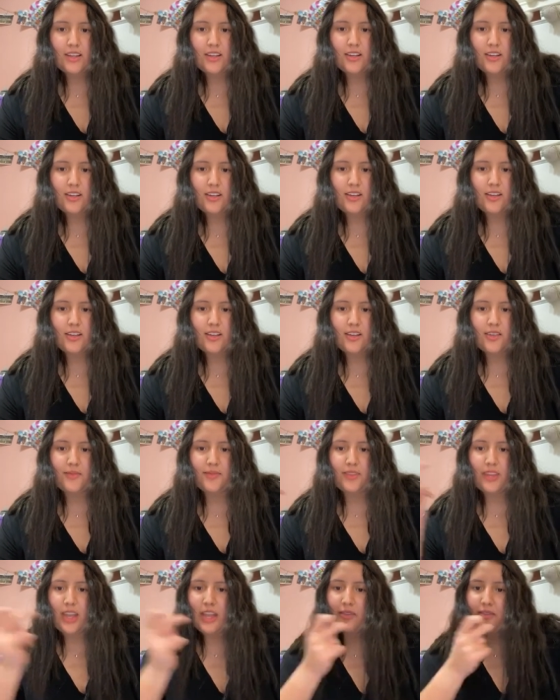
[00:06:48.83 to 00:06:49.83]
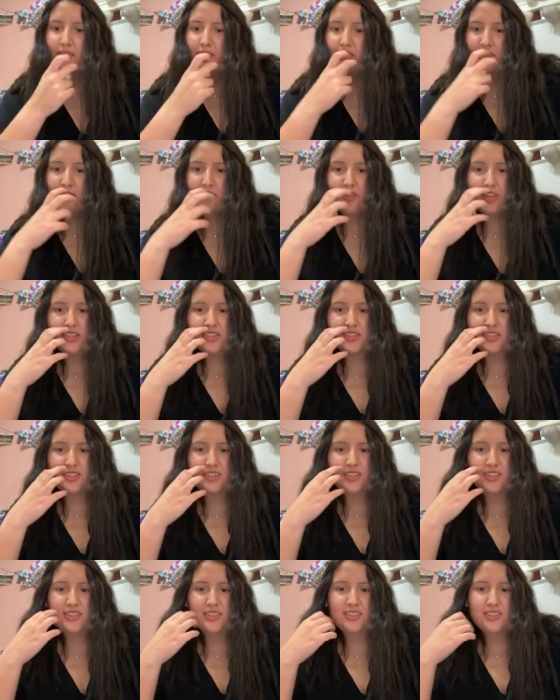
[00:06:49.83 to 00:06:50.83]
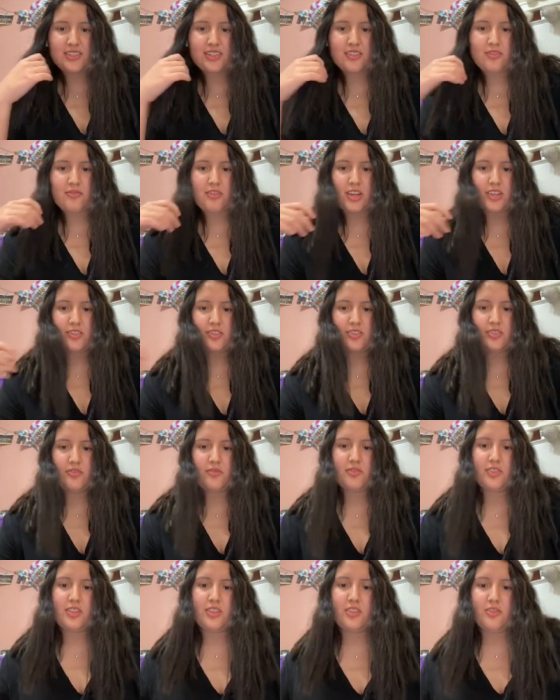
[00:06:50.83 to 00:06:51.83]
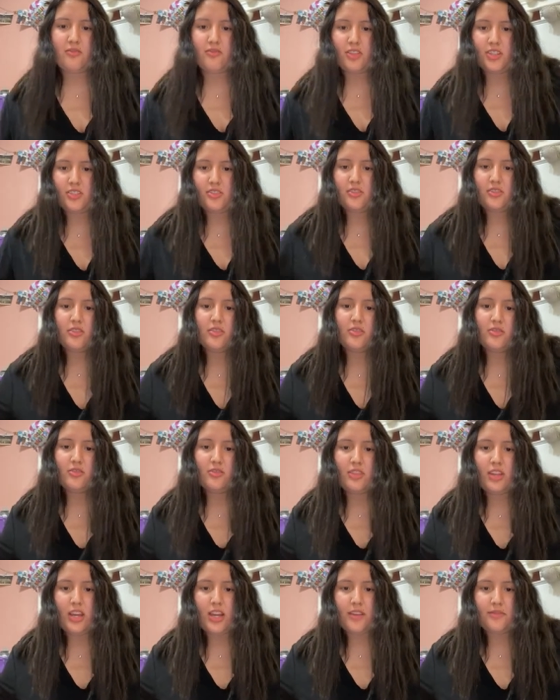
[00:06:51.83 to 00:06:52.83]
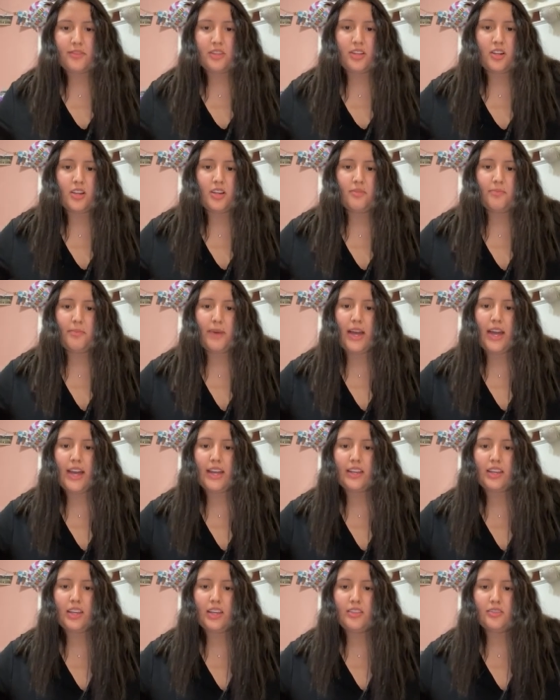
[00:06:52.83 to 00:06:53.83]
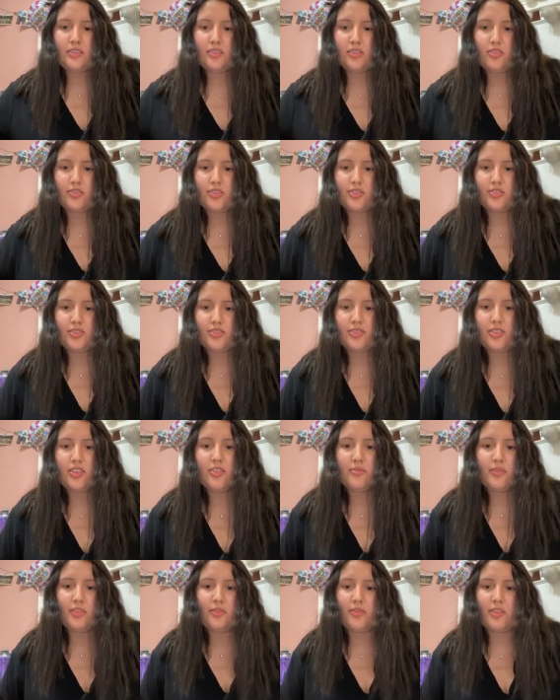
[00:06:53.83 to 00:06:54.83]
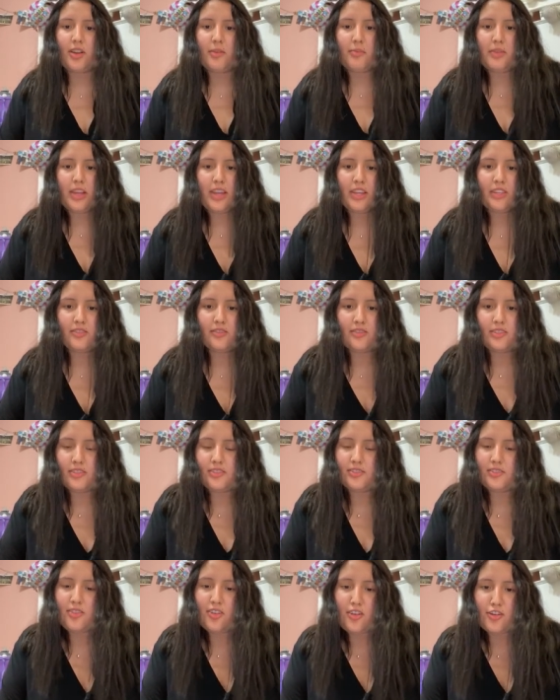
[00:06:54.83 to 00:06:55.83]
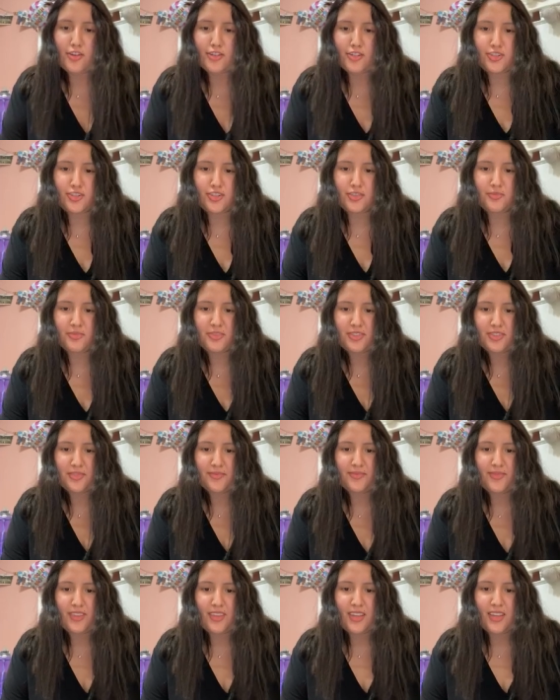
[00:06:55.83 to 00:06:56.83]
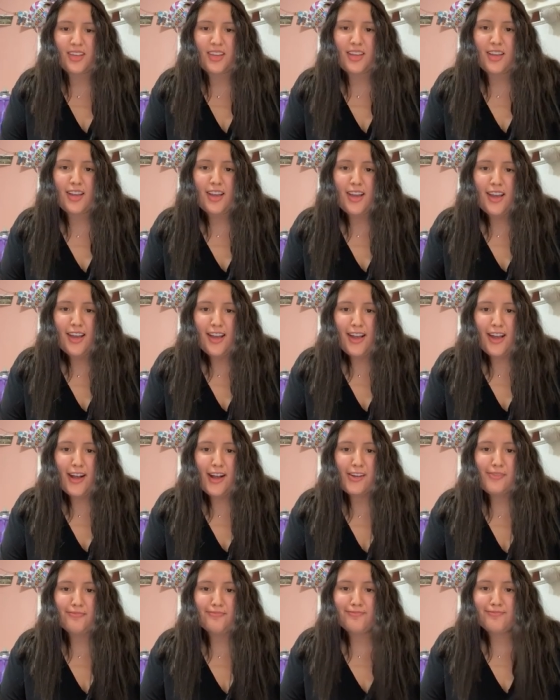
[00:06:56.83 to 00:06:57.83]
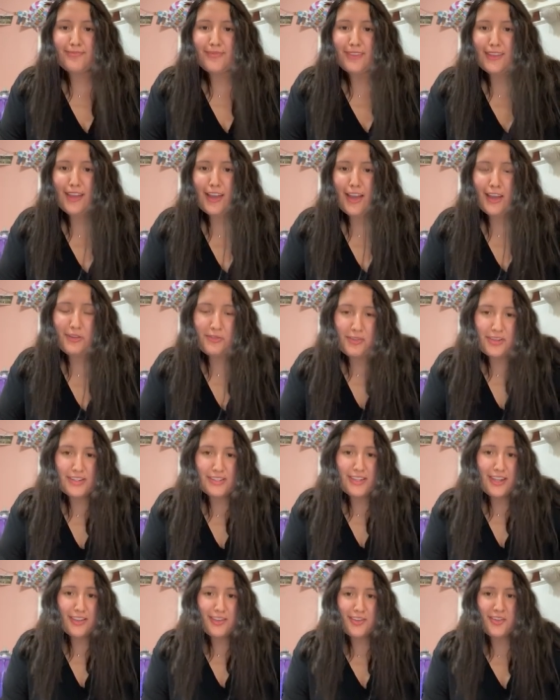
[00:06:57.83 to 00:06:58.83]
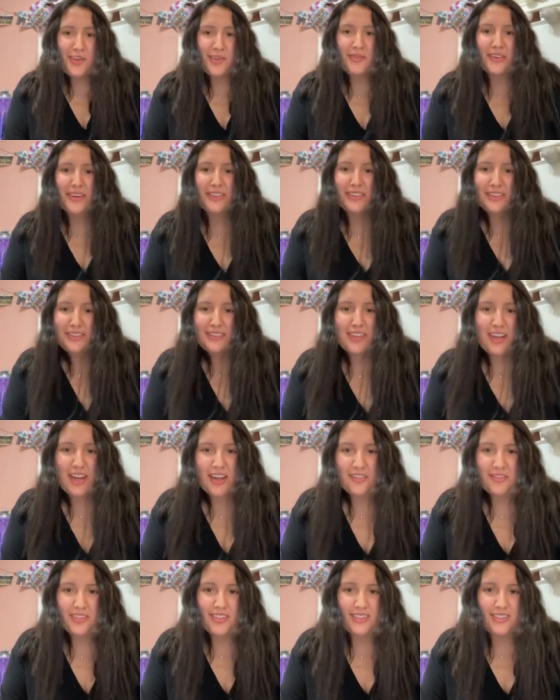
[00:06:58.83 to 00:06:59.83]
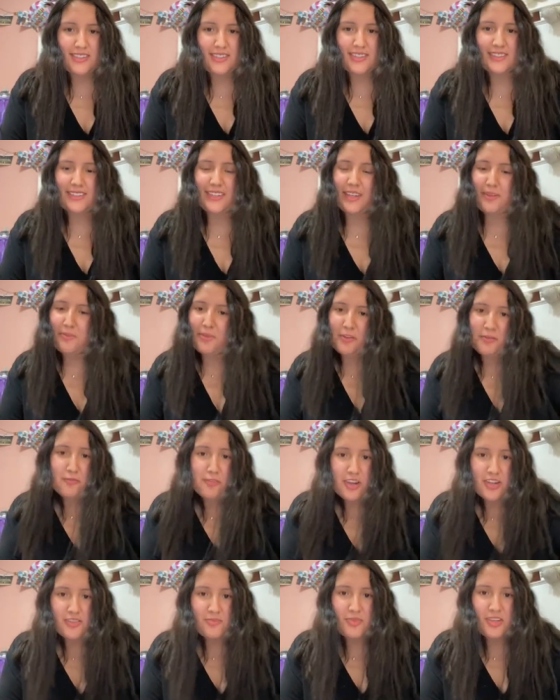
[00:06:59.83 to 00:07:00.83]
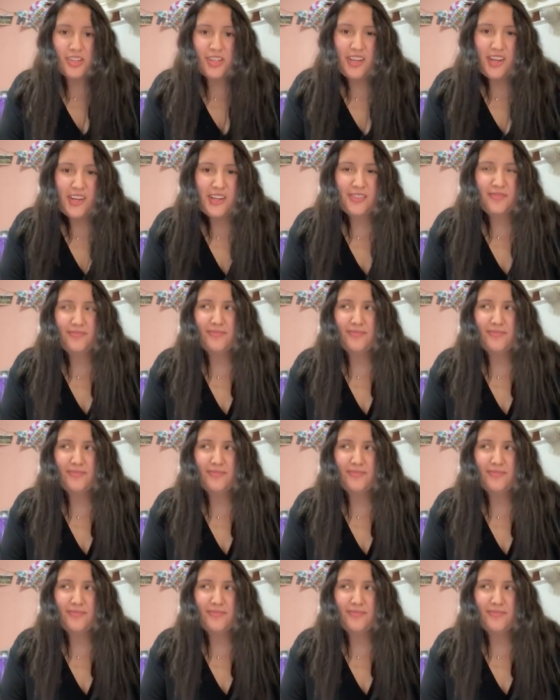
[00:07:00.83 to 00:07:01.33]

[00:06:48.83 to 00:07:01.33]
I have another question. Why did you wish you could have gone back and told yourself before applying to these scholarships? I wish I knew about this office since, like, my freshman year.